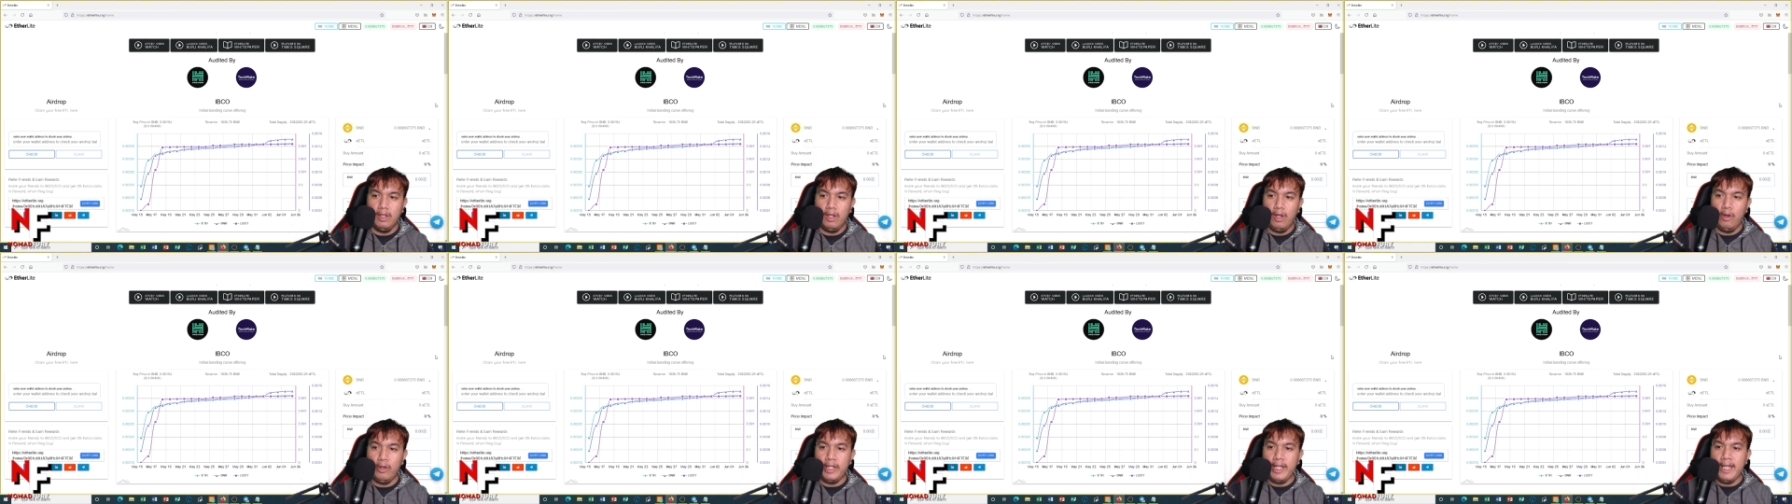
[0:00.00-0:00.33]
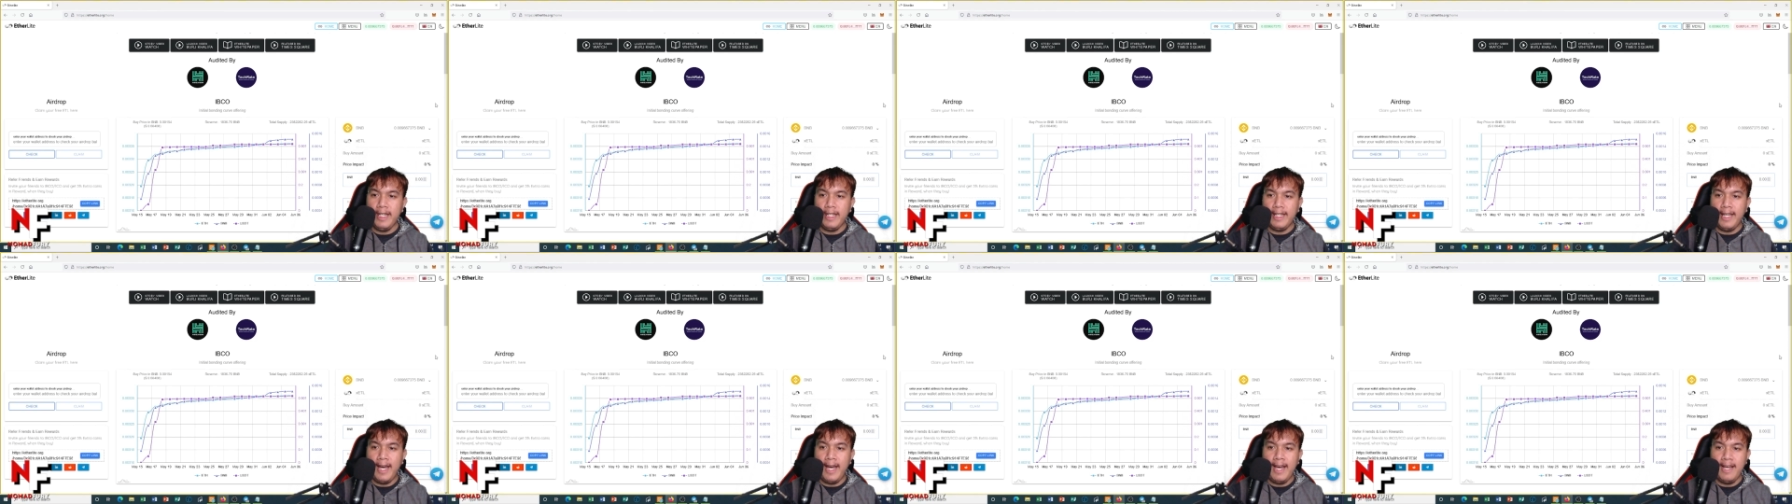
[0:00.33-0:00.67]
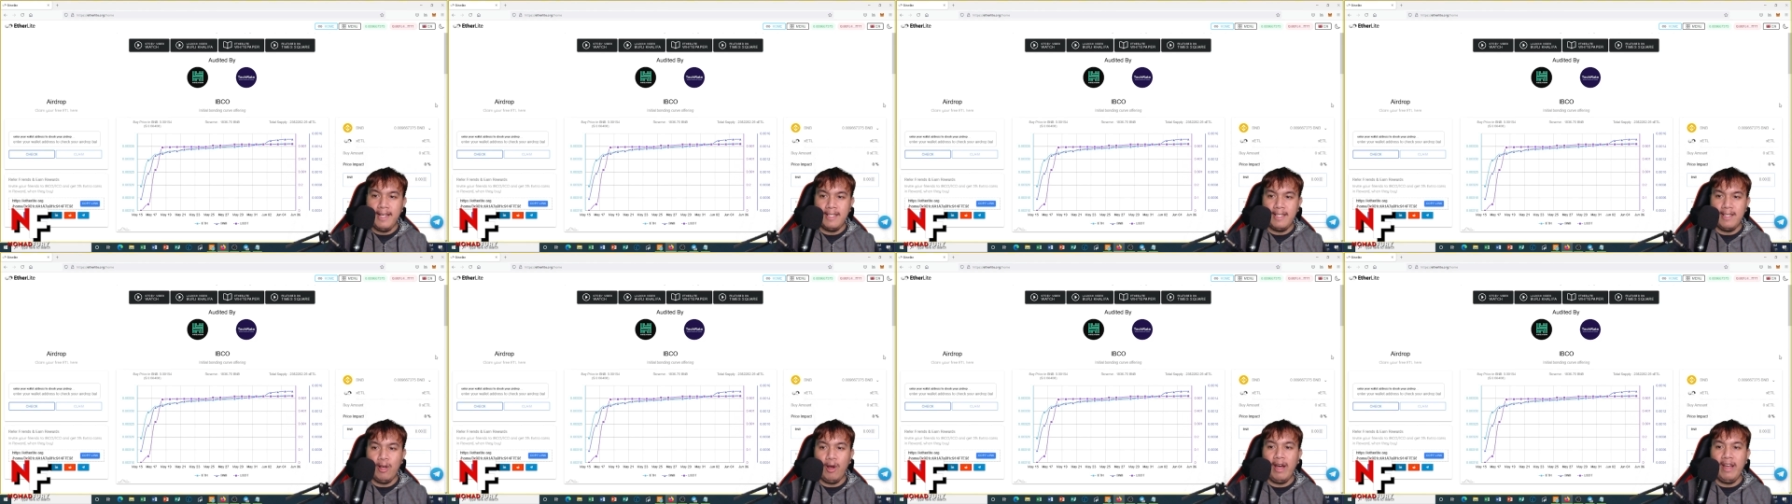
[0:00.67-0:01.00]
Okay,
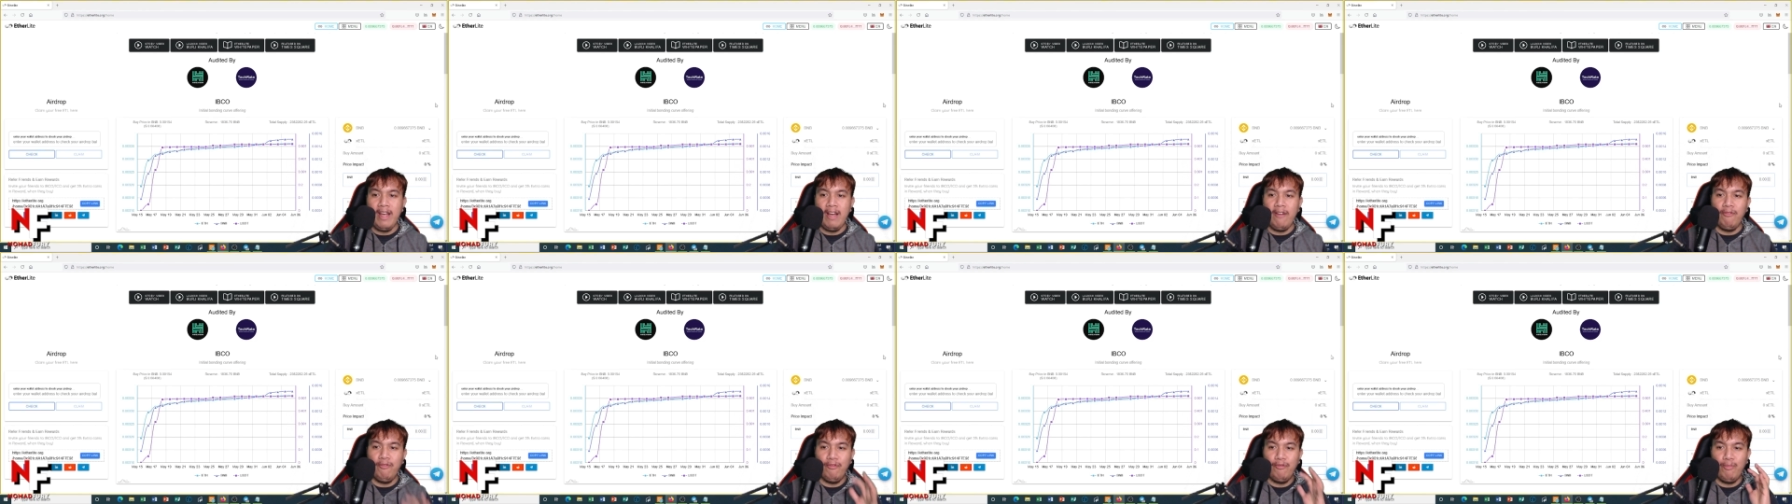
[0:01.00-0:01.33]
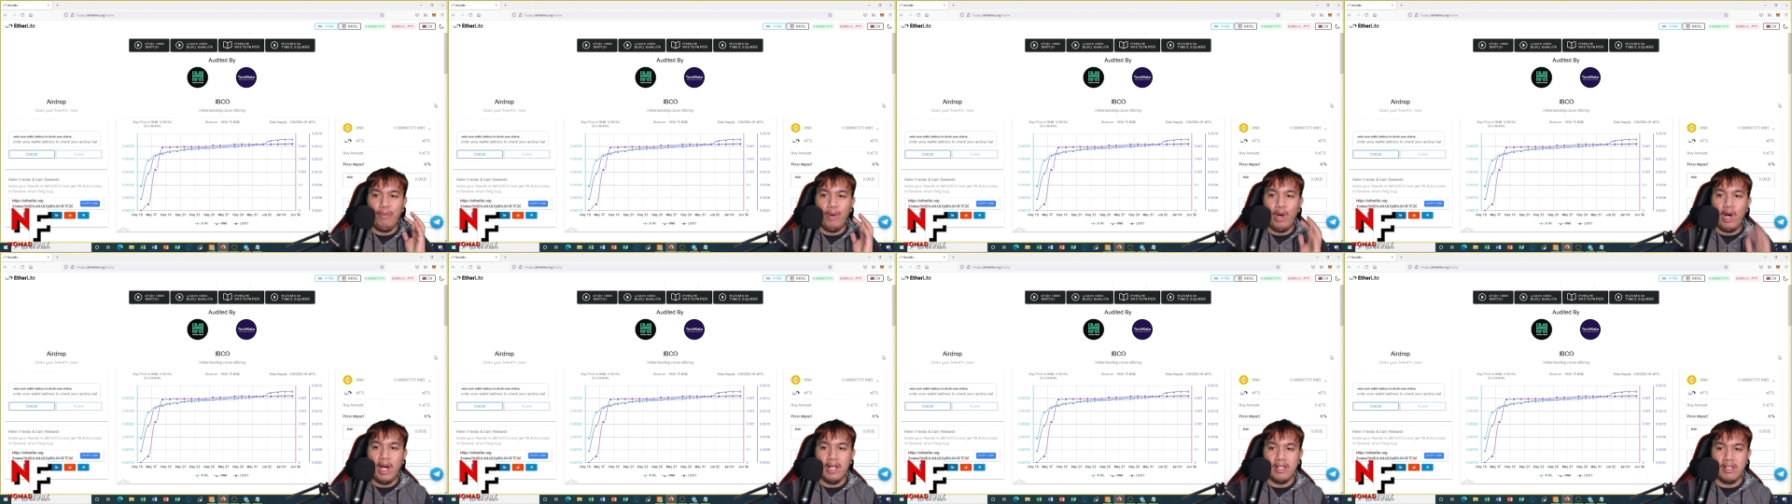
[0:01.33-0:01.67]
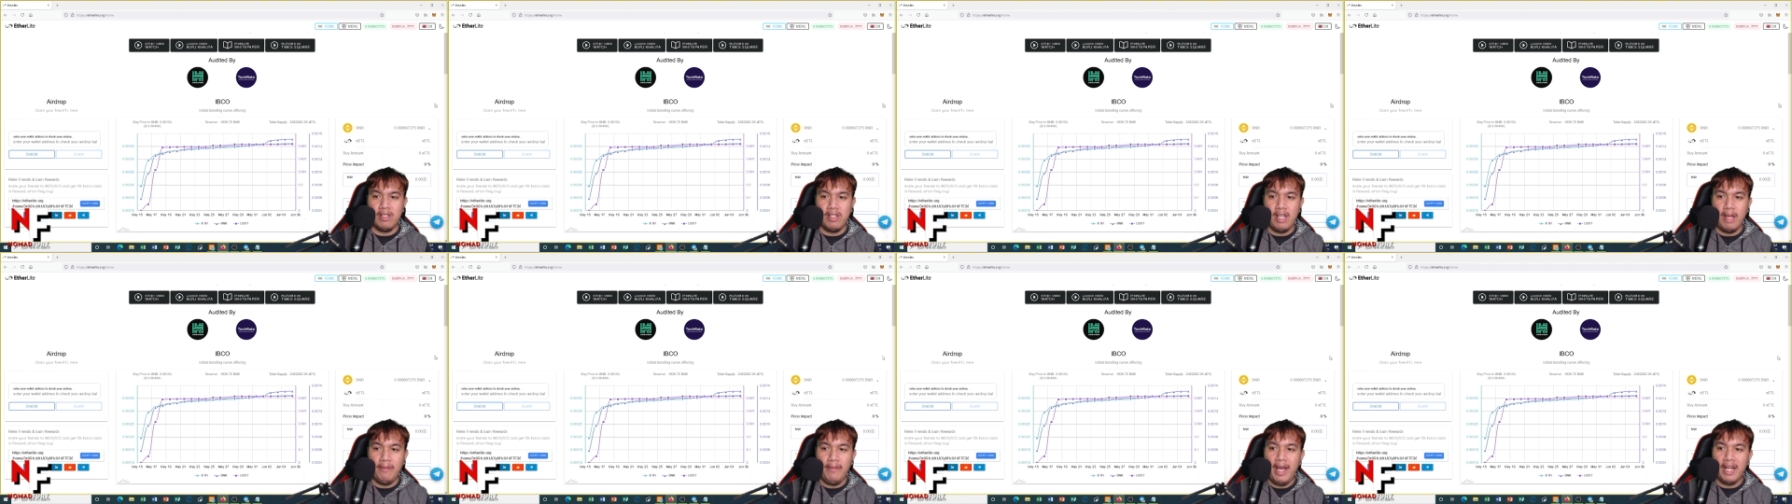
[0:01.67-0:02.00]
guys, so I have bought
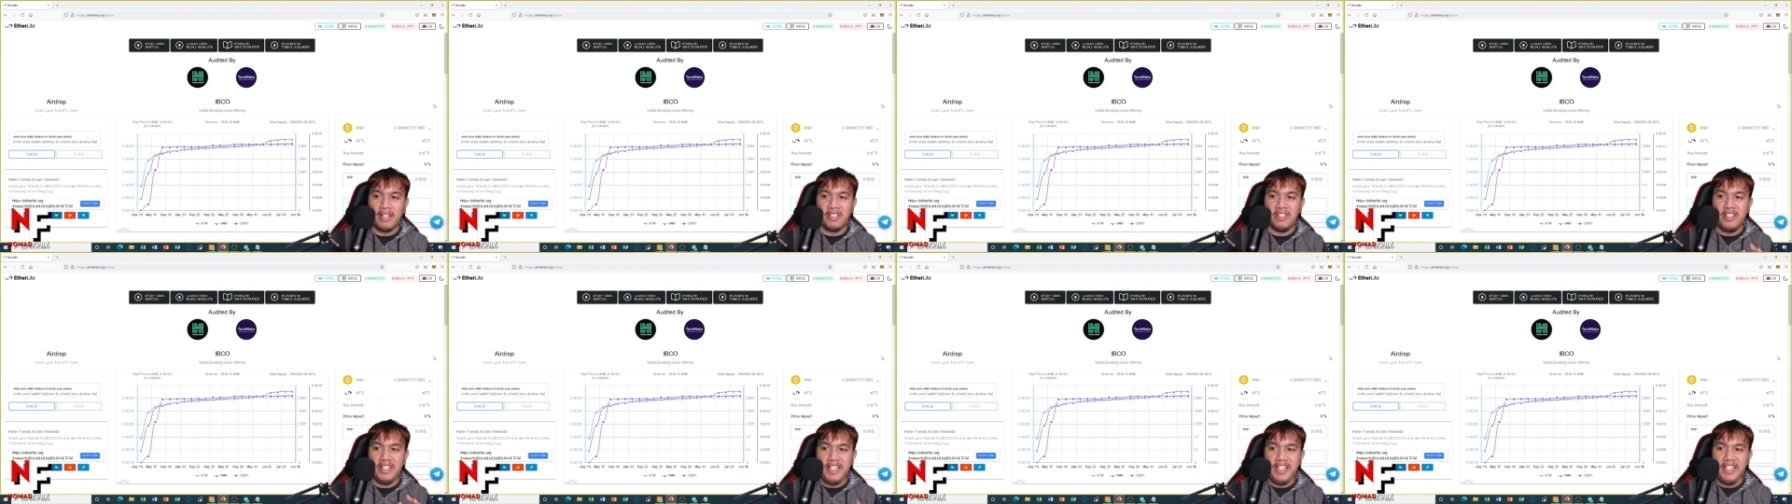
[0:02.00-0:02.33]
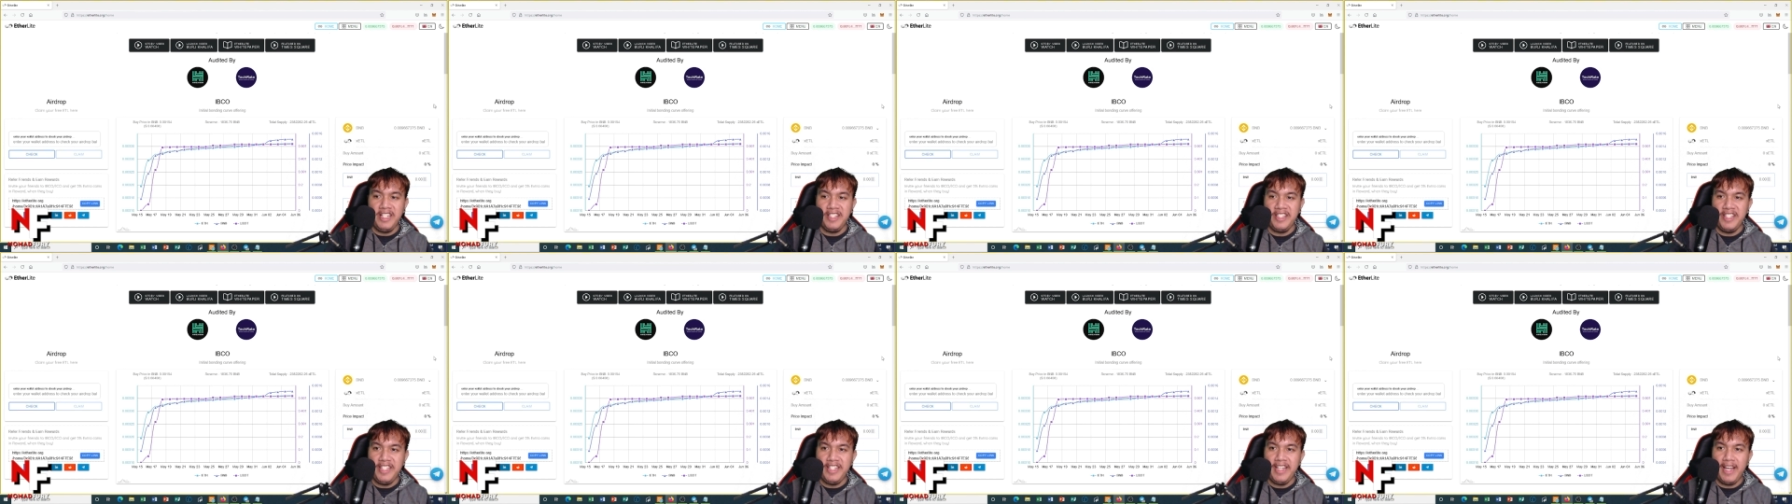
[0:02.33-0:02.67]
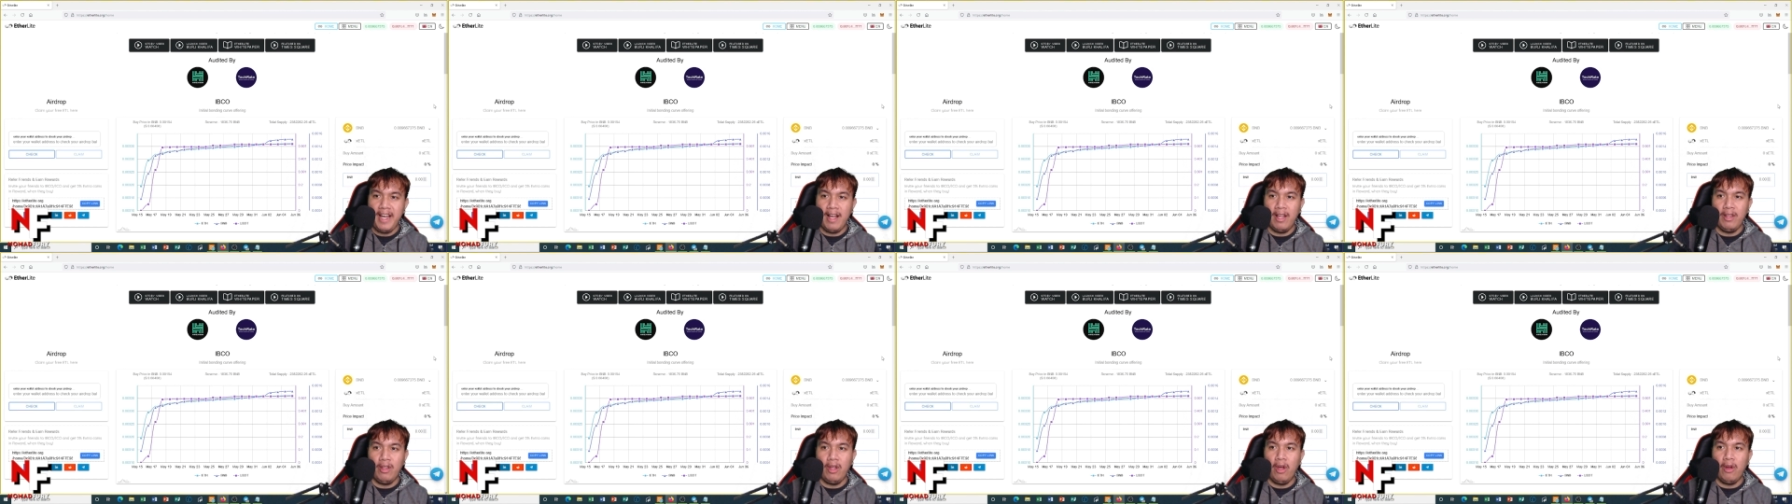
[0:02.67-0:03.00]
some
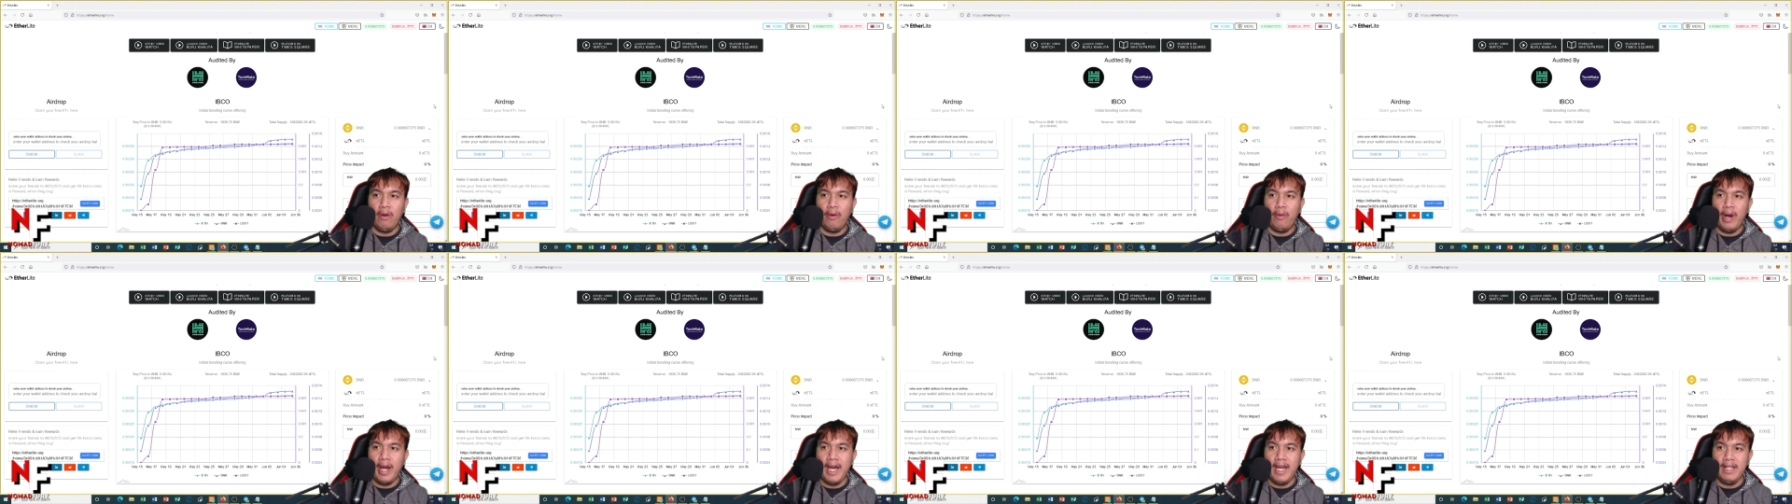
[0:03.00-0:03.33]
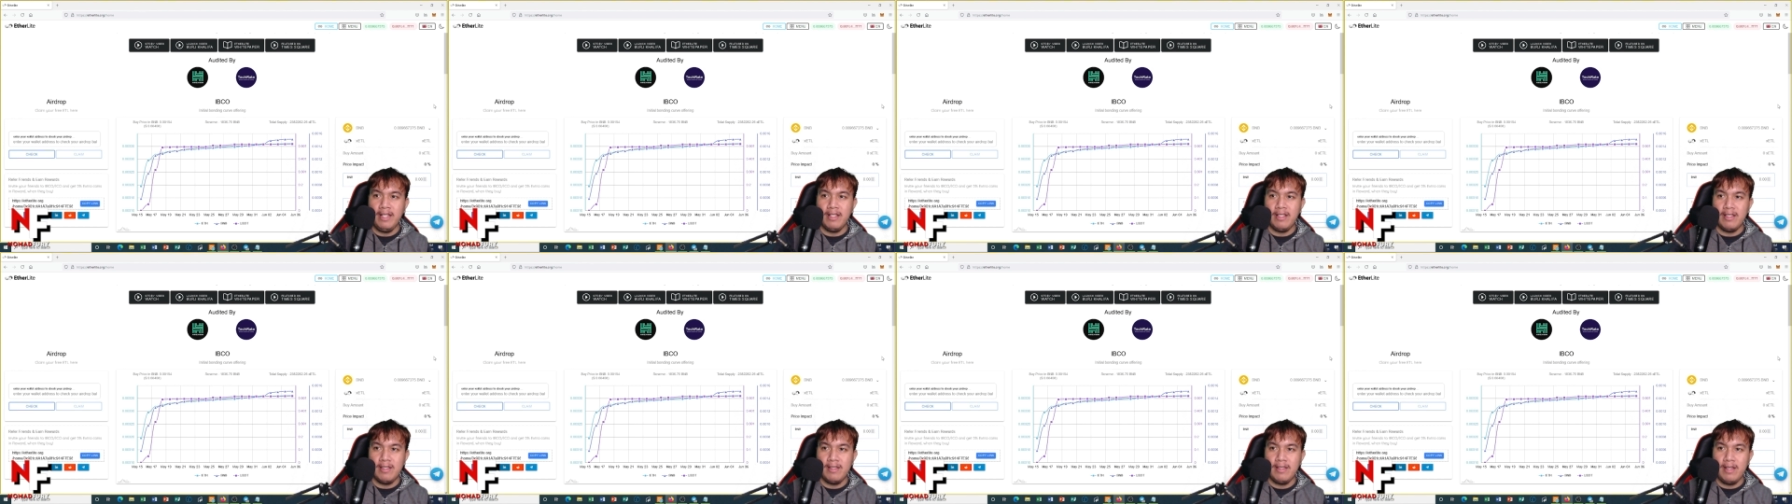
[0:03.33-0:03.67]
xETL, all right?